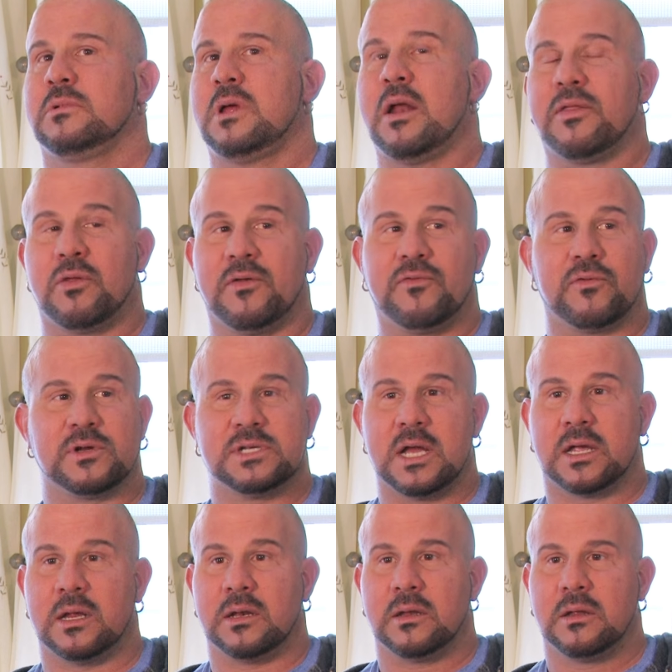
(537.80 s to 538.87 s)
I thought for a
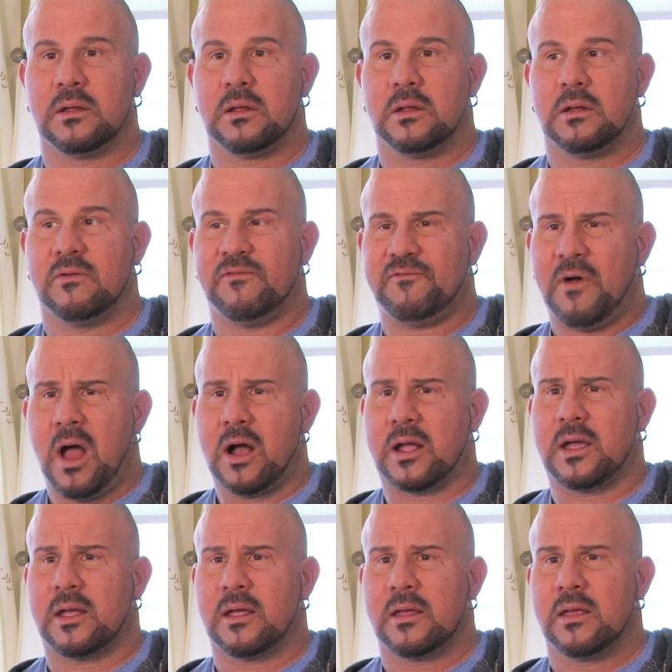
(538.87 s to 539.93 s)
second,
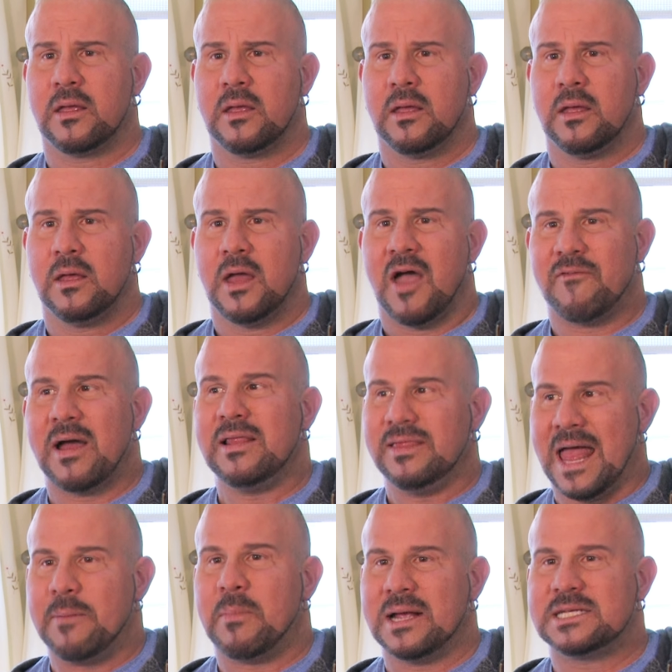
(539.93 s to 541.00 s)
fuck, have I
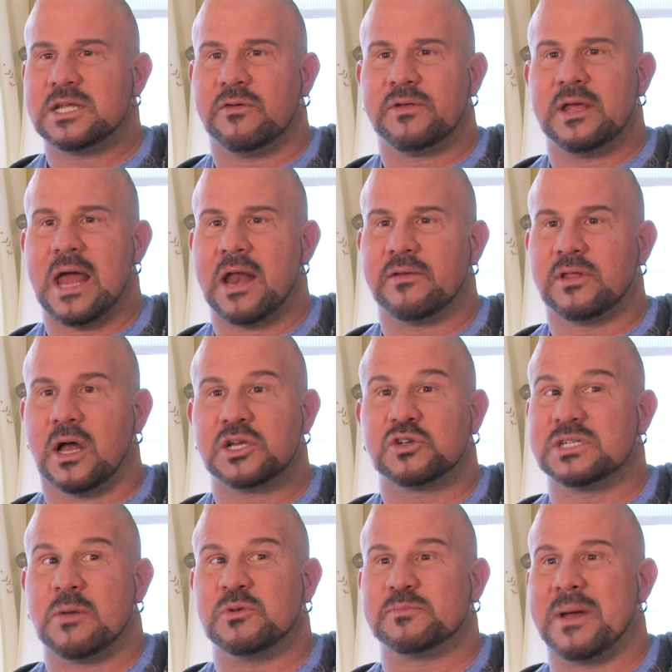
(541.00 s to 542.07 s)
let myself get out of touch?
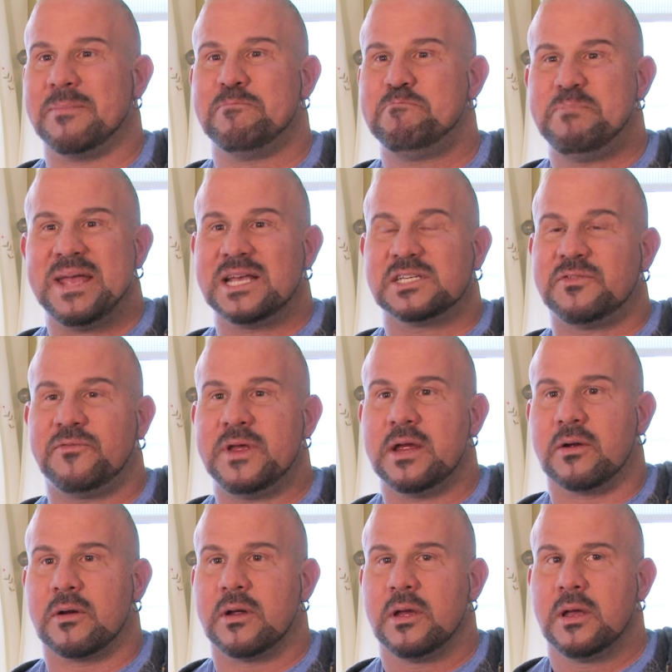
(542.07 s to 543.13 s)
Because that was my biggest
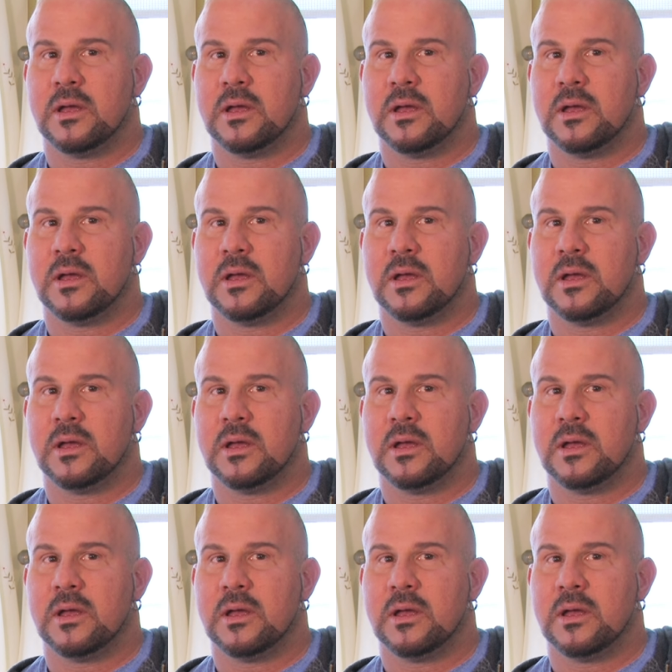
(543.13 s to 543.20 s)
fear.